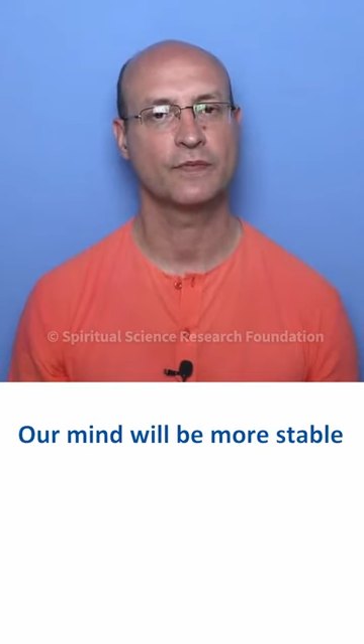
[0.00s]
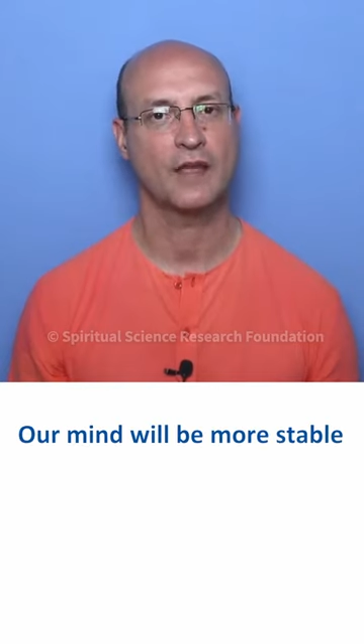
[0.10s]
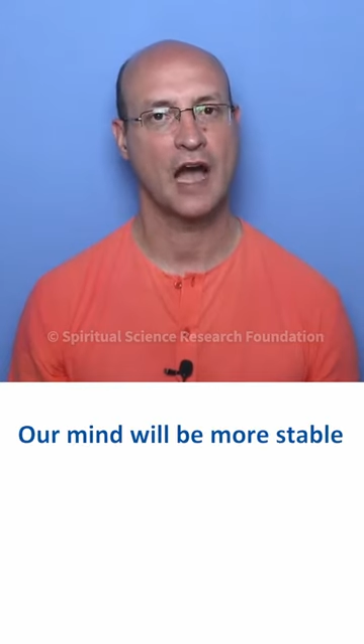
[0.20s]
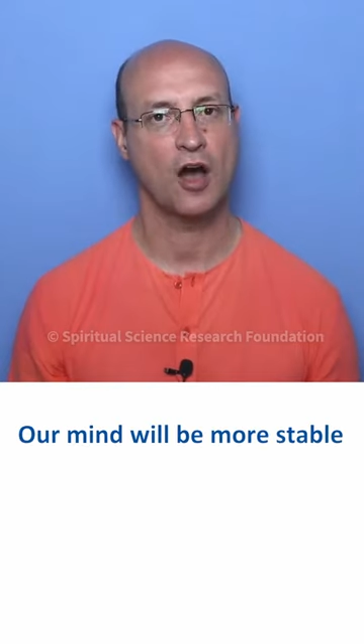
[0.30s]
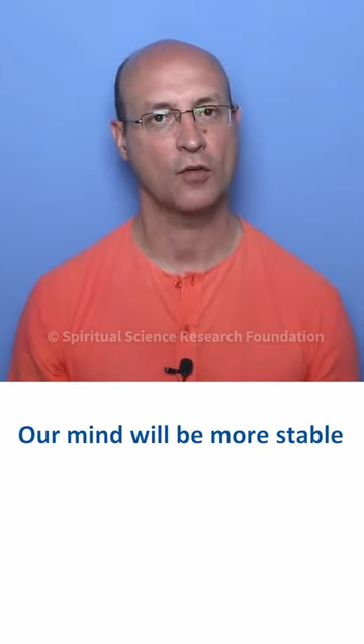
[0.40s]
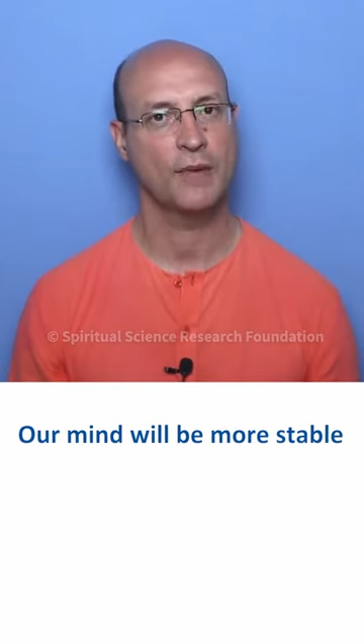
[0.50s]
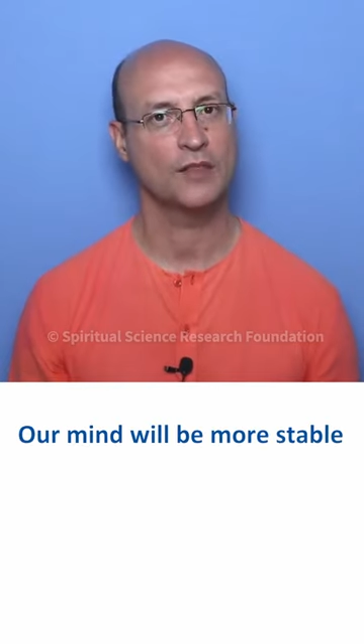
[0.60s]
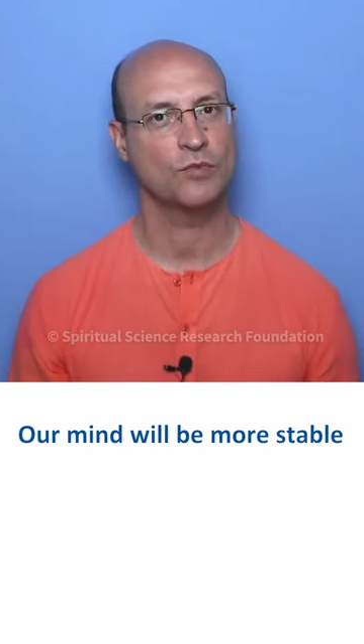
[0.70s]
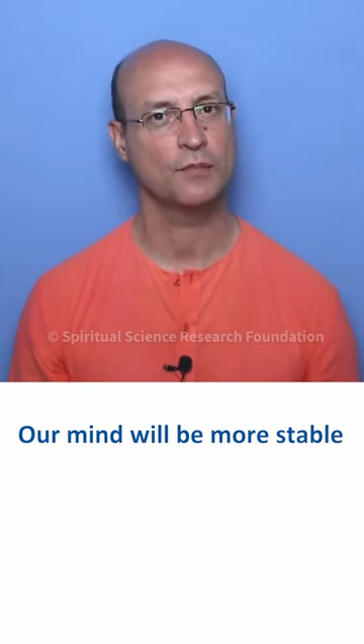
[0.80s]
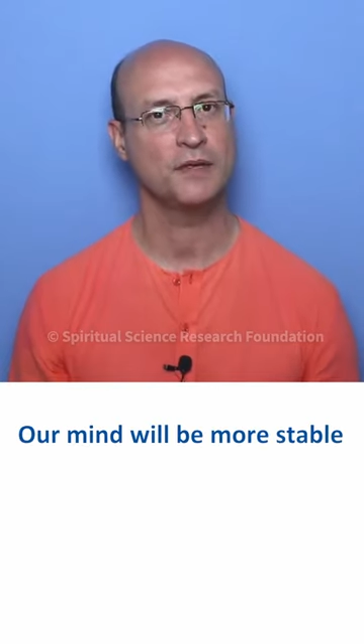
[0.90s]
Our mind
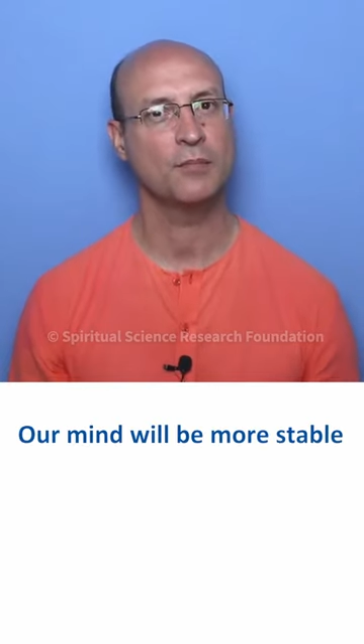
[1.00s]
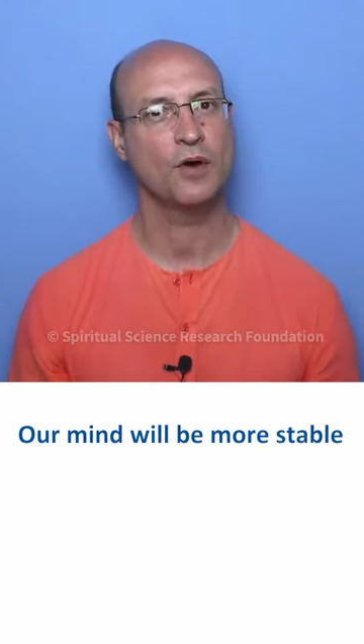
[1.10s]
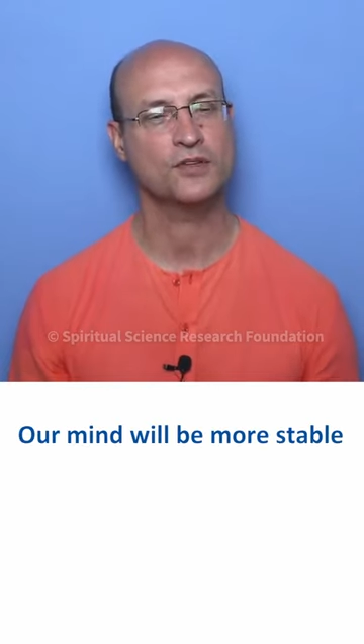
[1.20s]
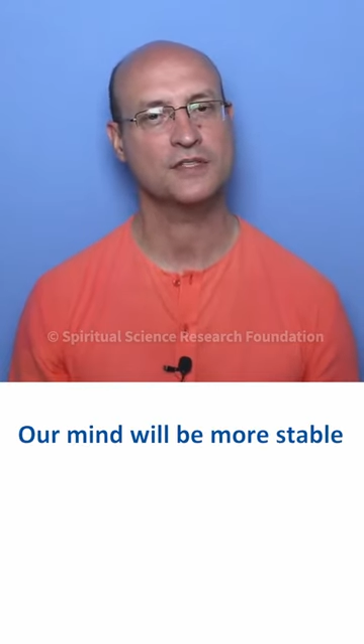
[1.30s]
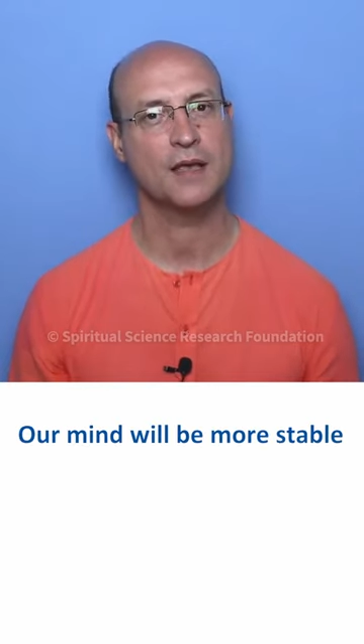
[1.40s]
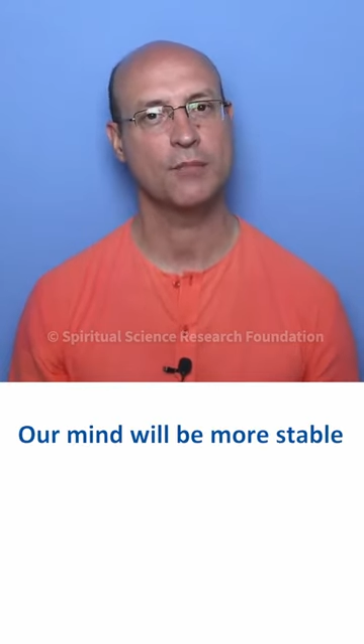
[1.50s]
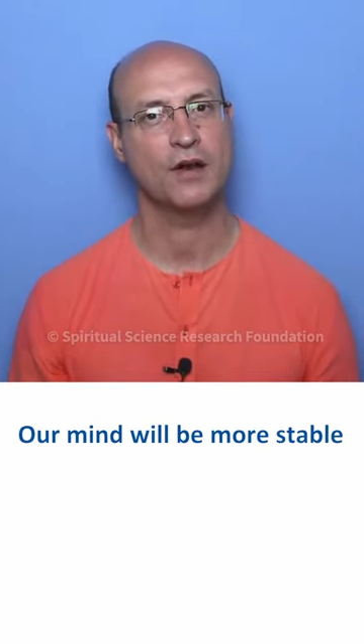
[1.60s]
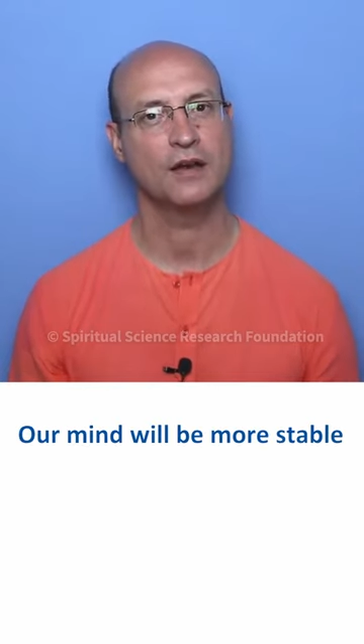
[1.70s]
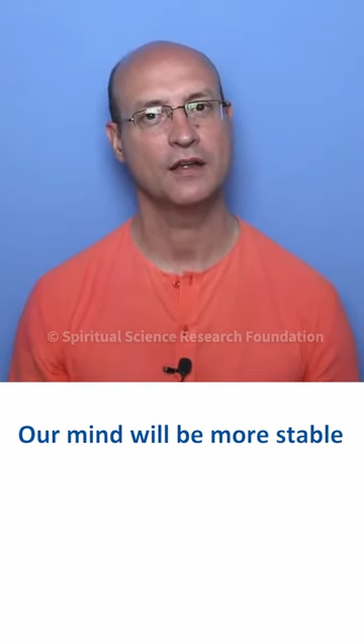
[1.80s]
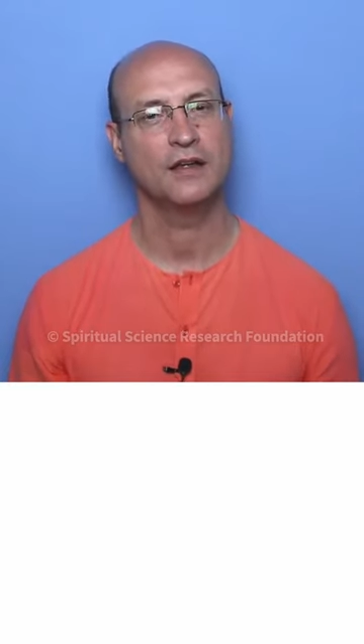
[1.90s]
will be more
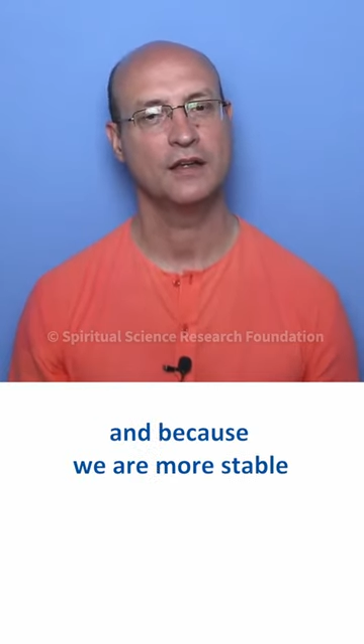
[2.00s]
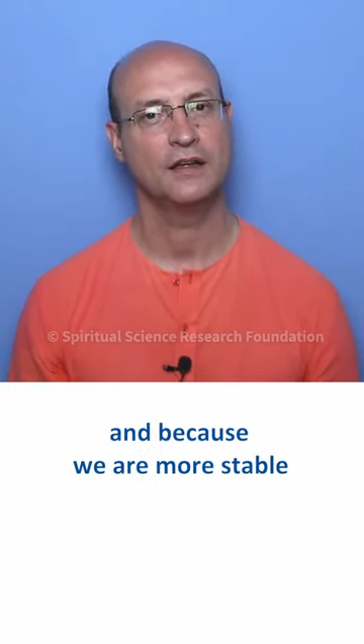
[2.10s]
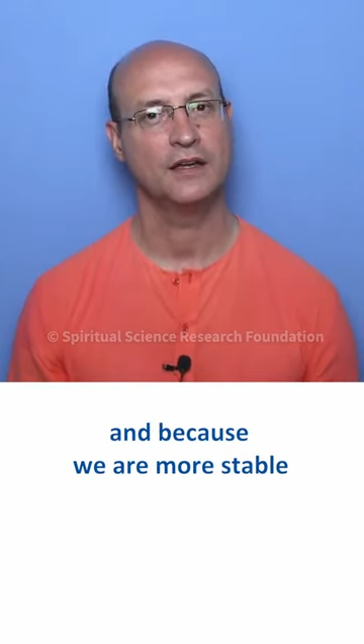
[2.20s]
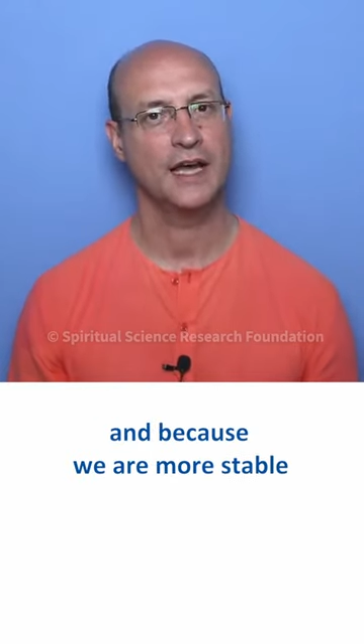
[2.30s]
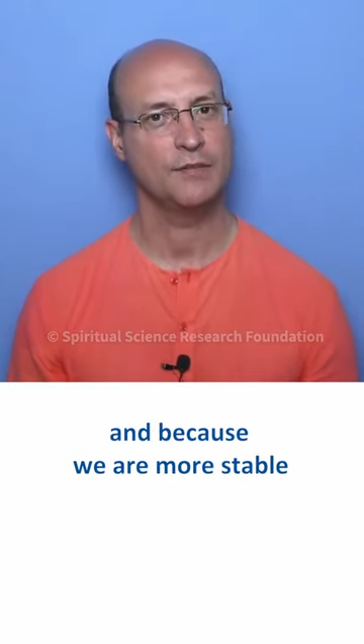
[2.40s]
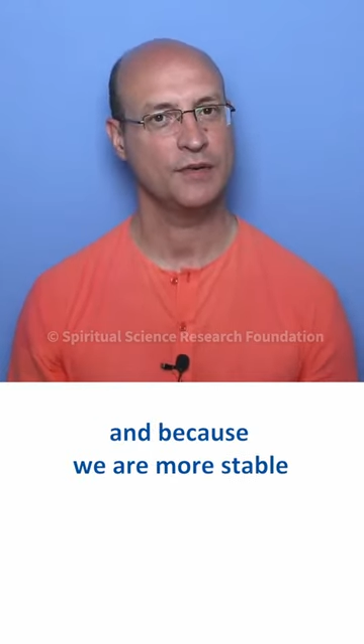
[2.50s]
stable, and